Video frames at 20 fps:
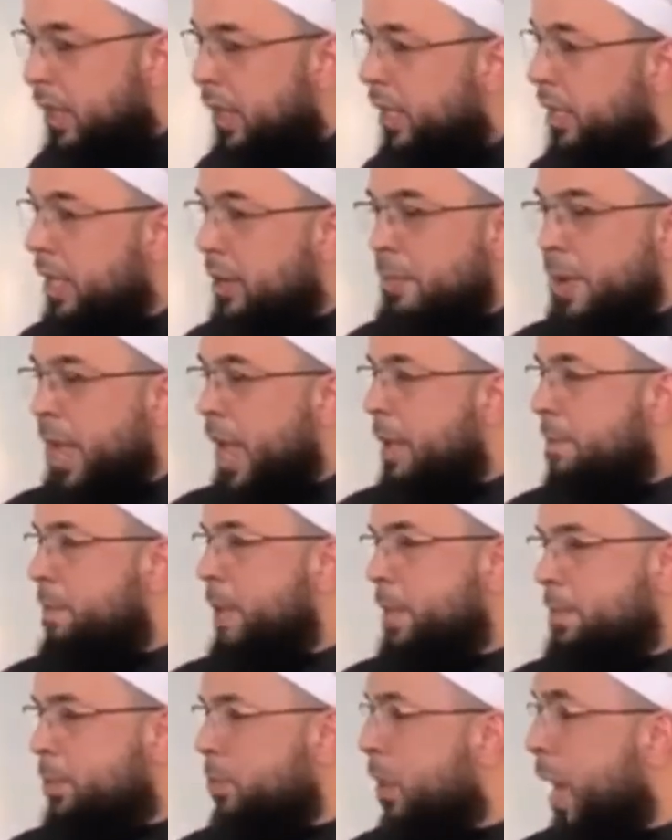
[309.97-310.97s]
And then we have
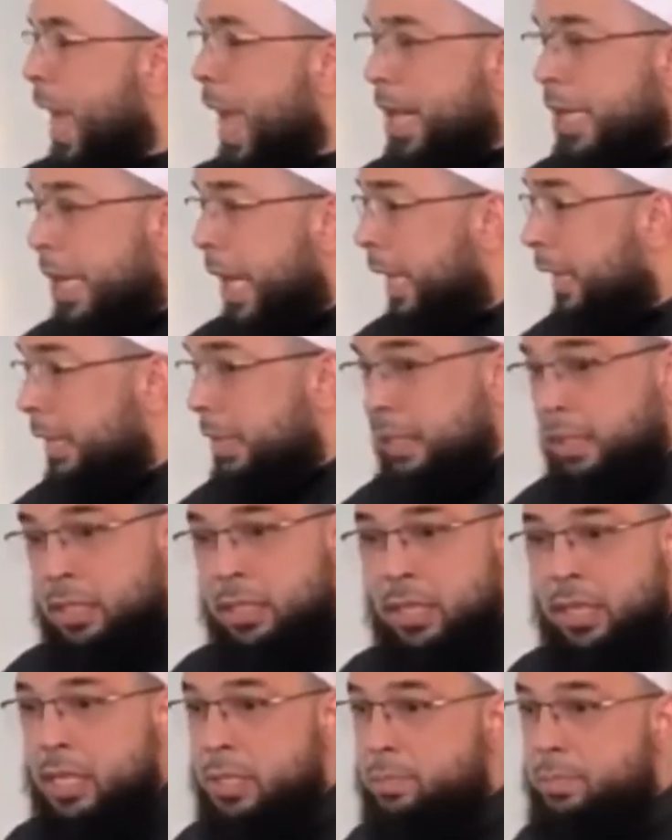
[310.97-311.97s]
people who act like
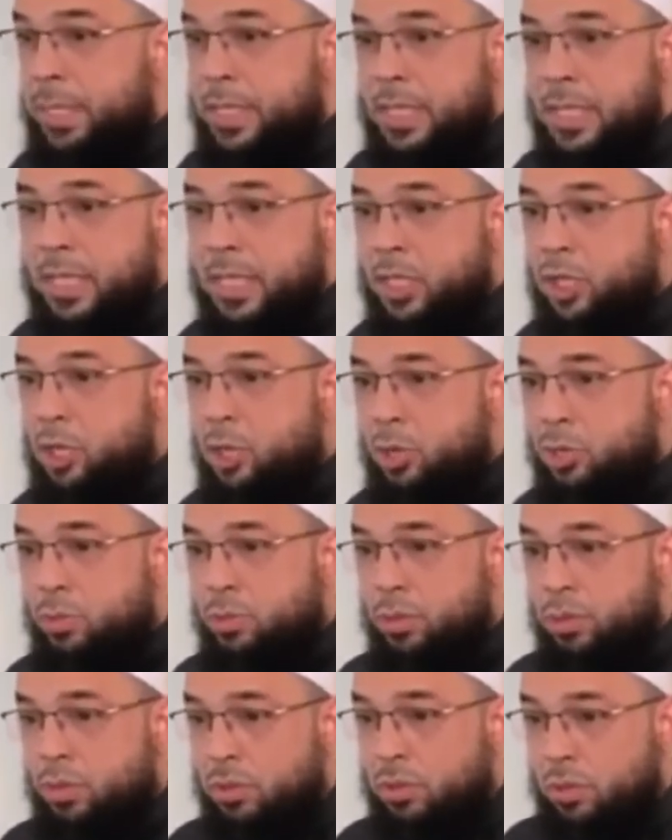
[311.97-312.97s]
it's business as
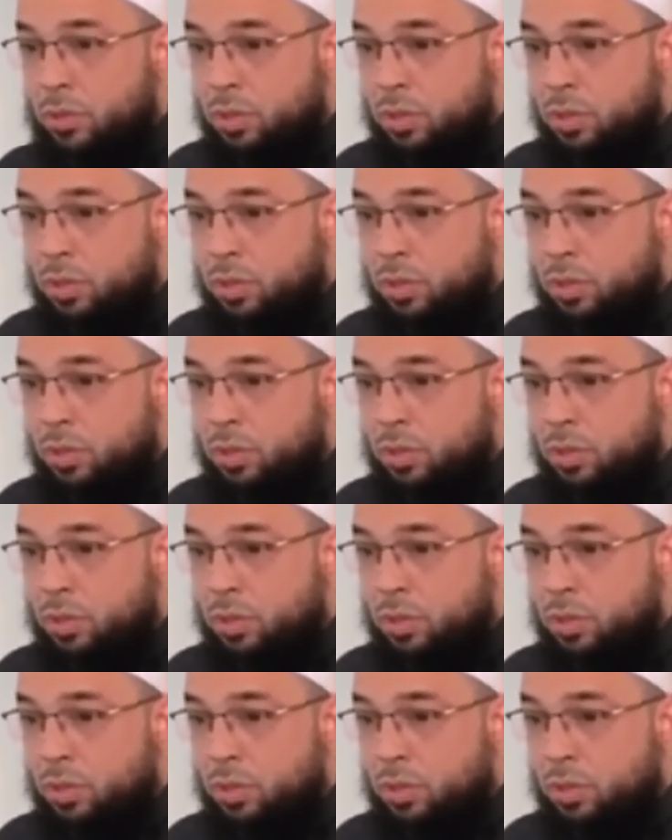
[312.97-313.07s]
usual.